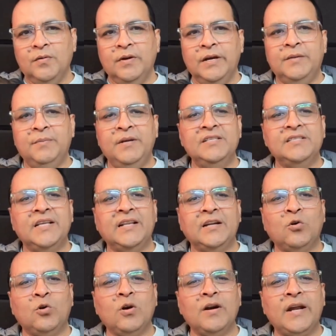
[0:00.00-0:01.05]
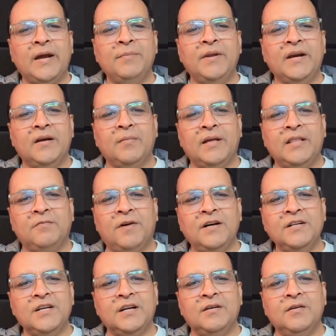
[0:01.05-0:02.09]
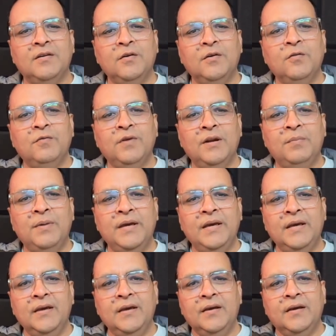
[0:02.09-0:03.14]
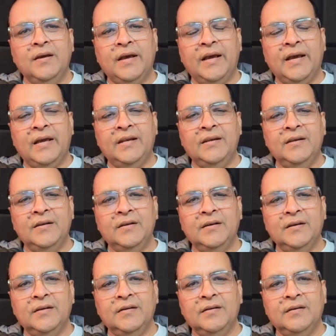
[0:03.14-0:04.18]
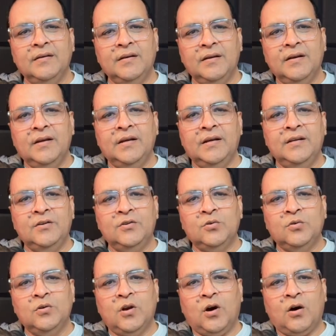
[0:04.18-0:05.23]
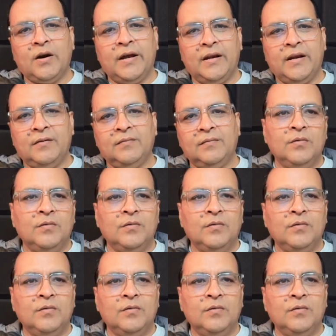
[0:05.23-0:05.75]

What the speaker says: It means that the total time taken by the function will be n into log n.